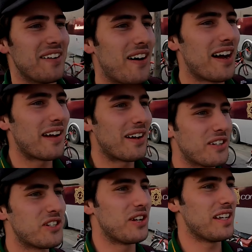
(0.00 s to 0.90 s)
a five
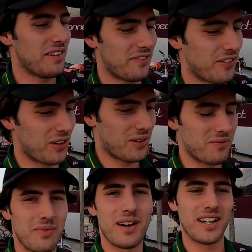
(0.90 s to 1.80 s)
hour journey
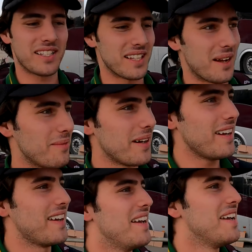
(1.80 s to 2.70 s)
from uh,
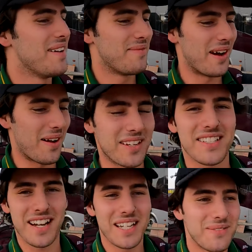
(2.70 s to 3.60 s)
Islamabad. But I'm
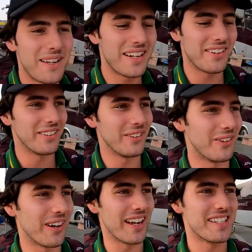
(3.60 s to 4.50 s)
excited to be here in
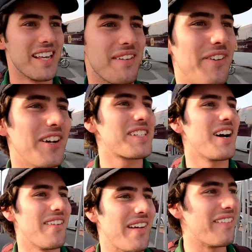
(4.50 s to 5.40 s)
Lahore guys. First
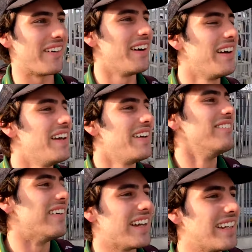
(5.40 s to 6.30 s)
time ever
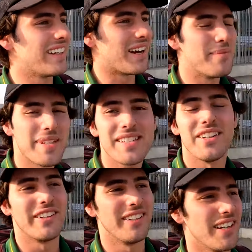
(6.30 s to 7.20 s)
being here. I missed
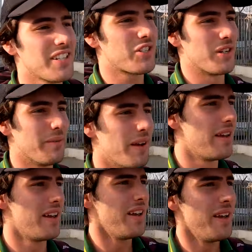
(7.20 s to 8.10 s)
it on the last trip,
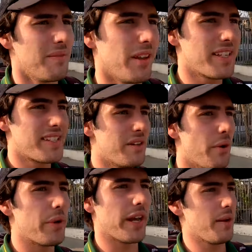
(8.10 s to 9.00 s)
but let's see
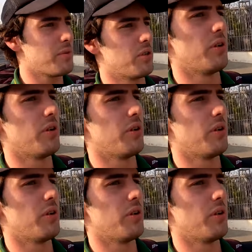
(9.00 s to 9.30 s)
what we get up